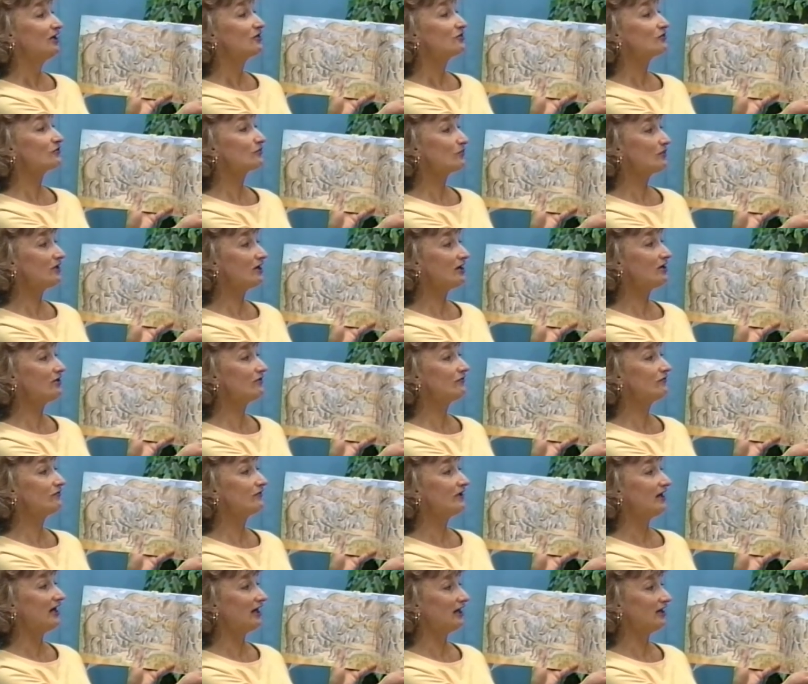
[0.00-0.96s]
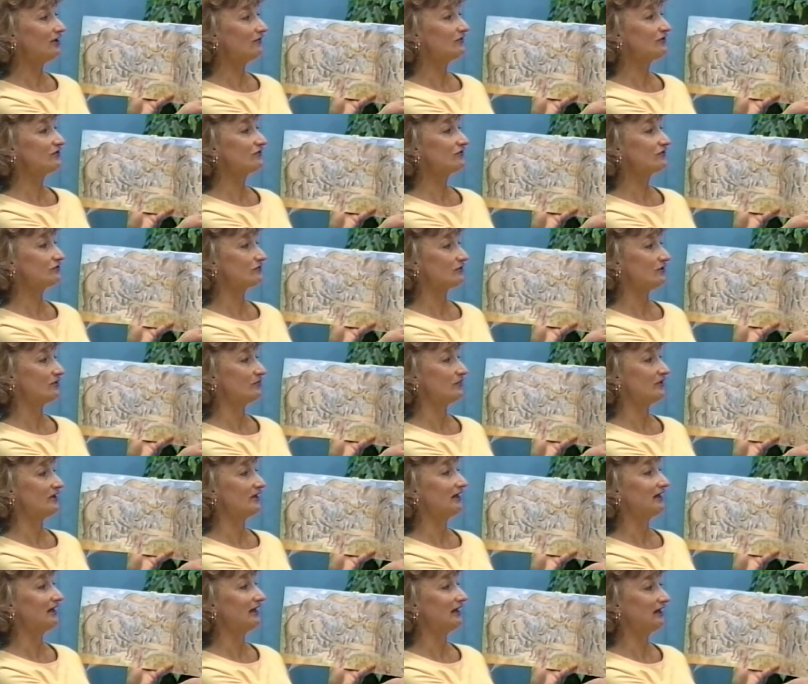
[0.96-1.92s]
12 elephants
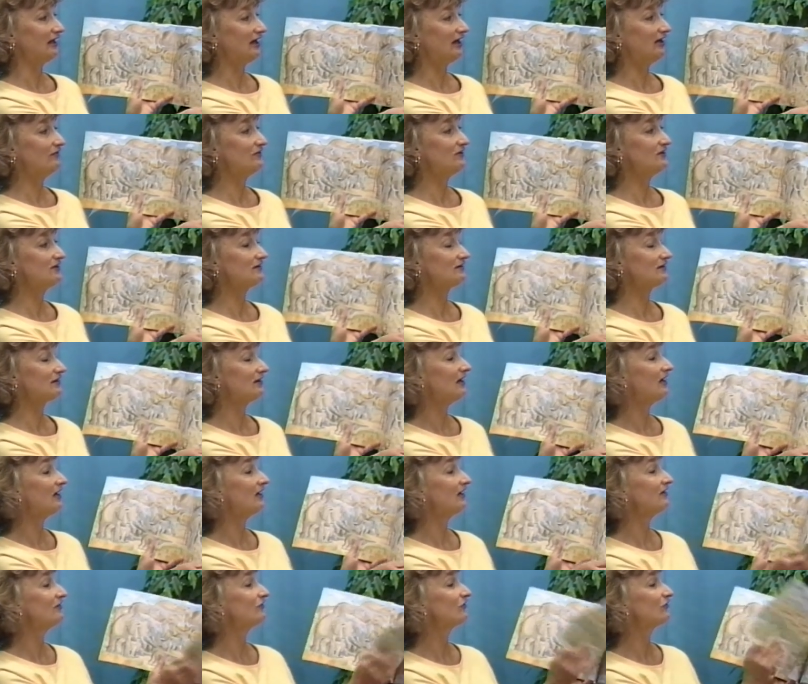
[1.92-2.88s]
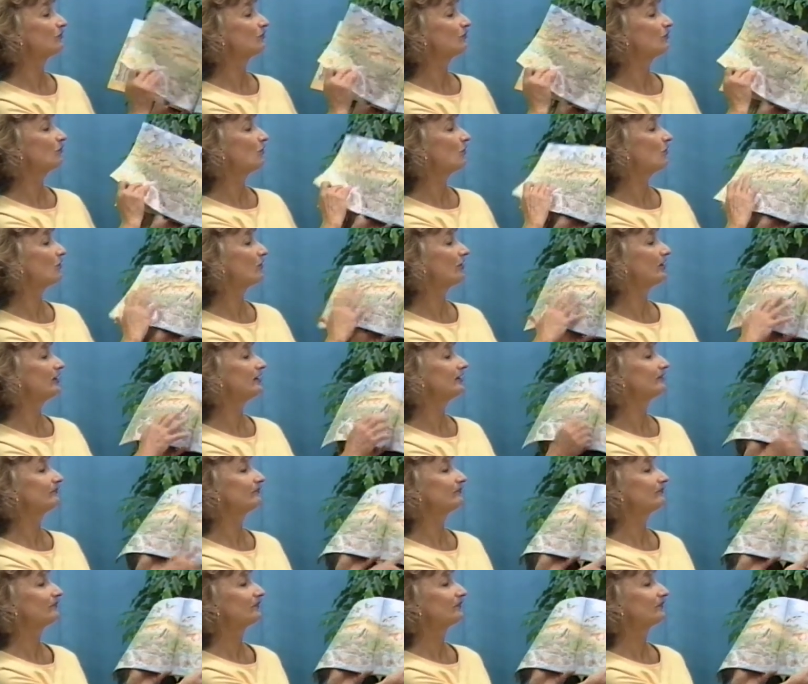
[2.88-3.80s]
trumping, 11 lions roaring,